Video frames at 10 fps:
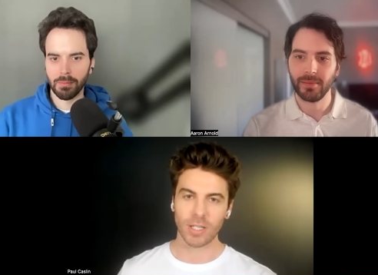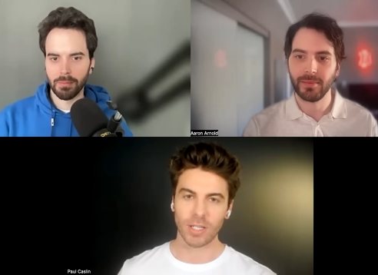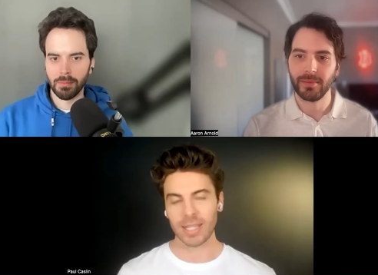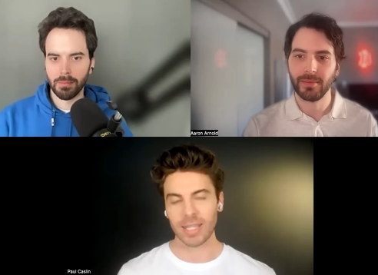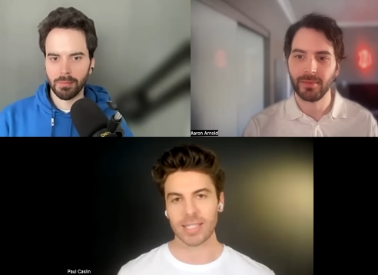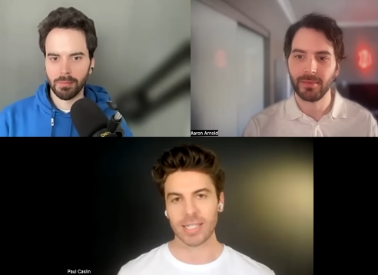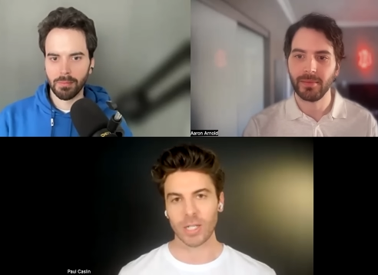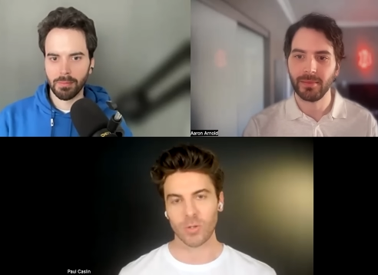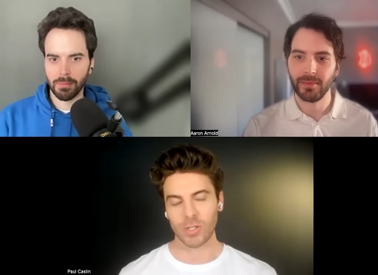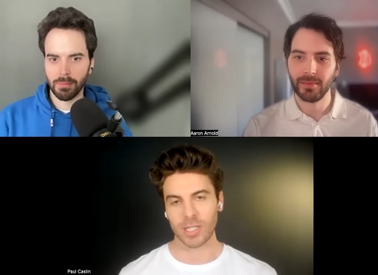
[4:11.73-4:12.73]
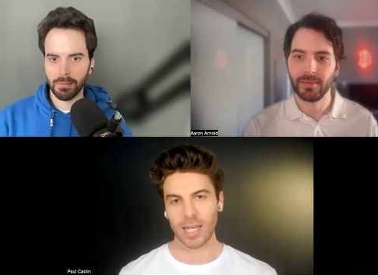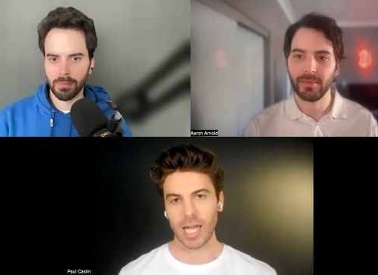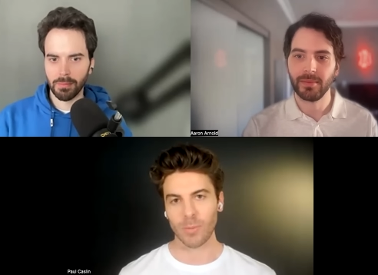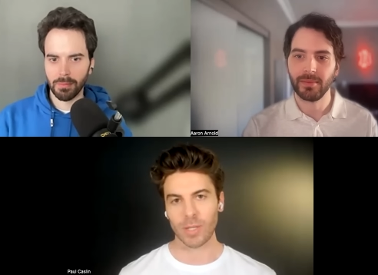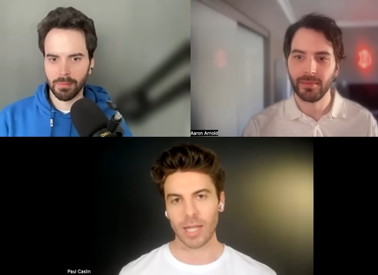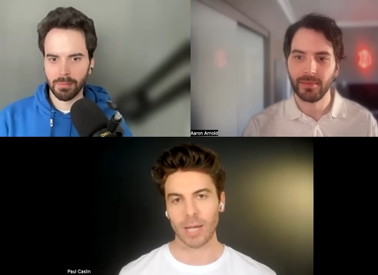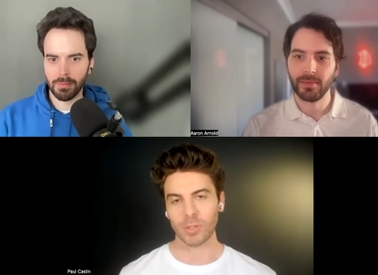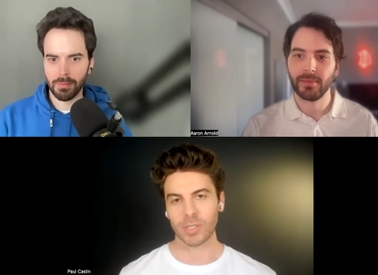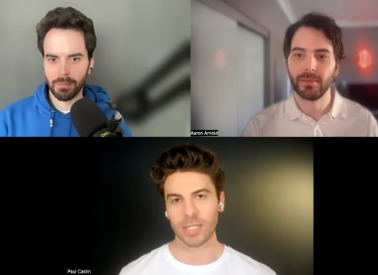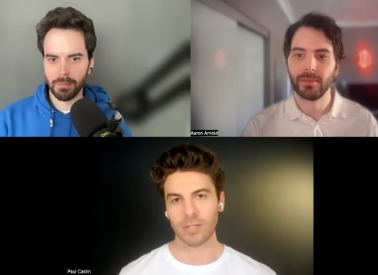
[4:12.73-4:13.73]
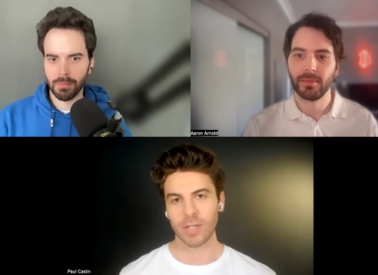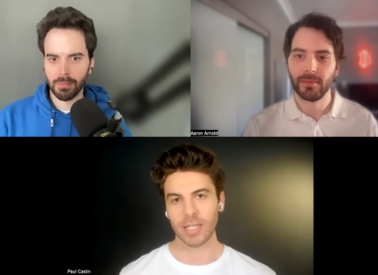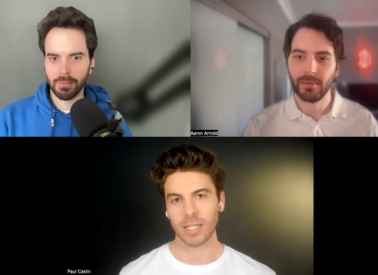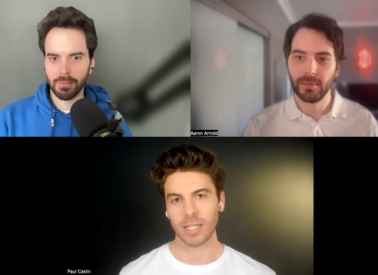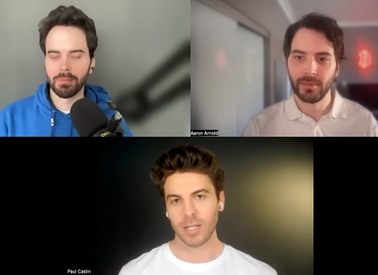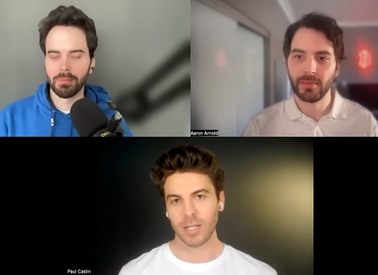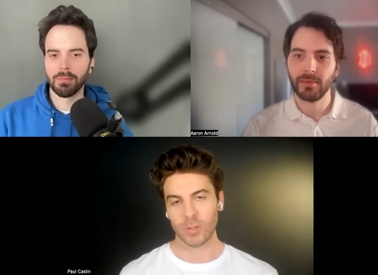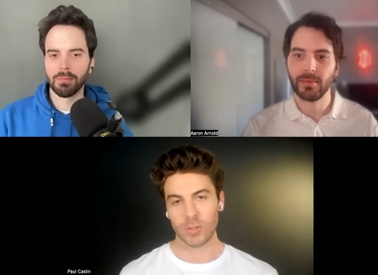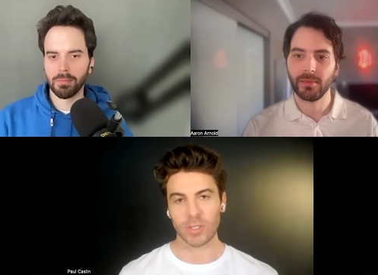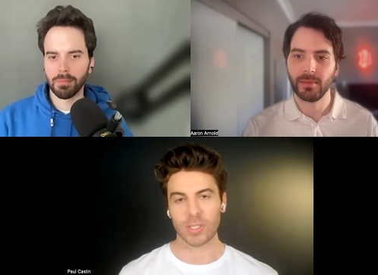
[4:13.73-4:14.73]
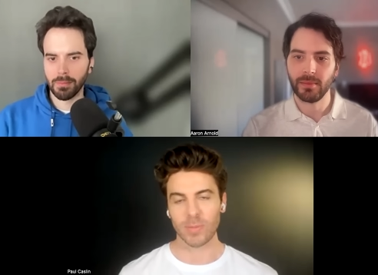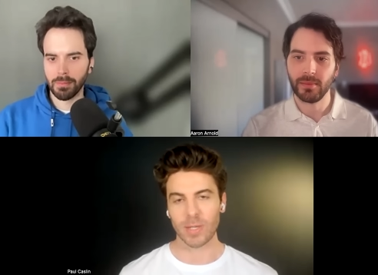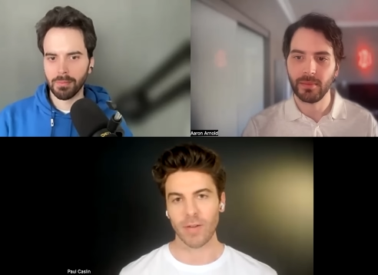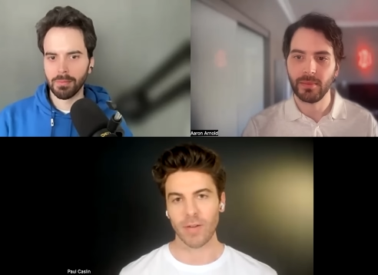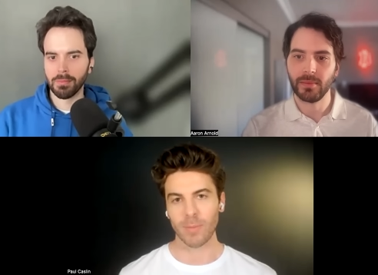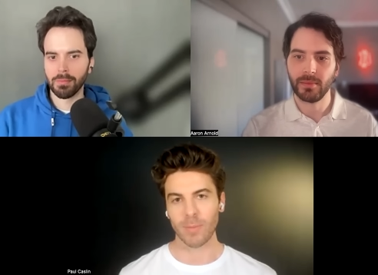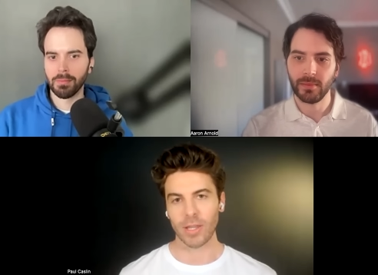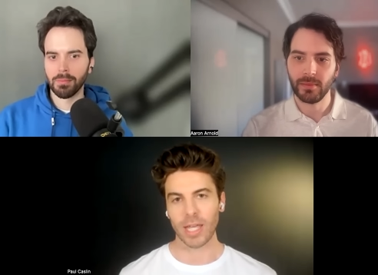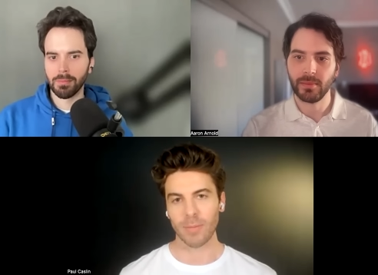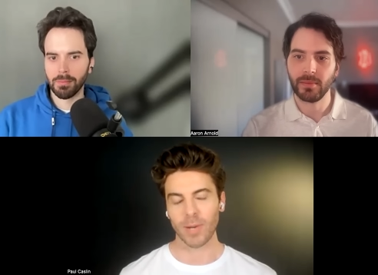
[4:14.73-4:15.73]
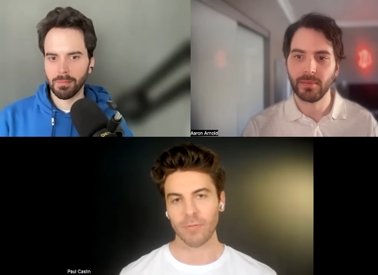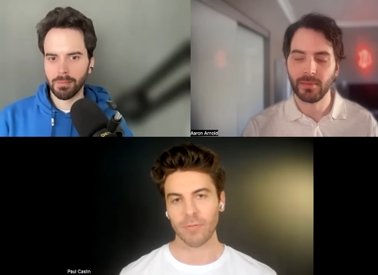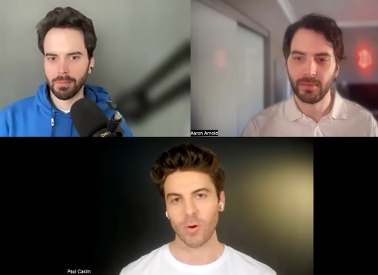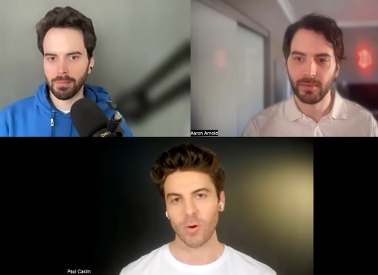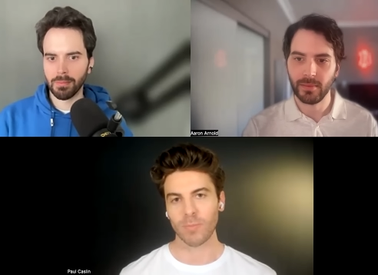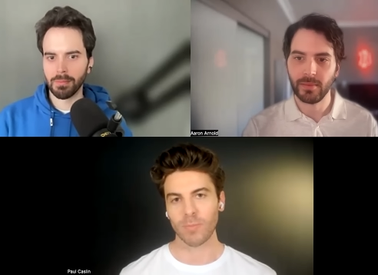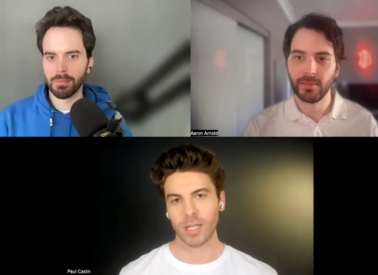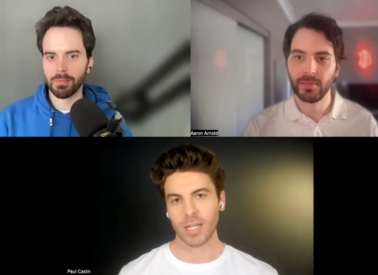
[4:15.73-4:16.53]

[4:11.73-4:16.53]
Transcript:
Speaker 1: So, kind of getting this deal across the line with Apple TV for it to be available on their platform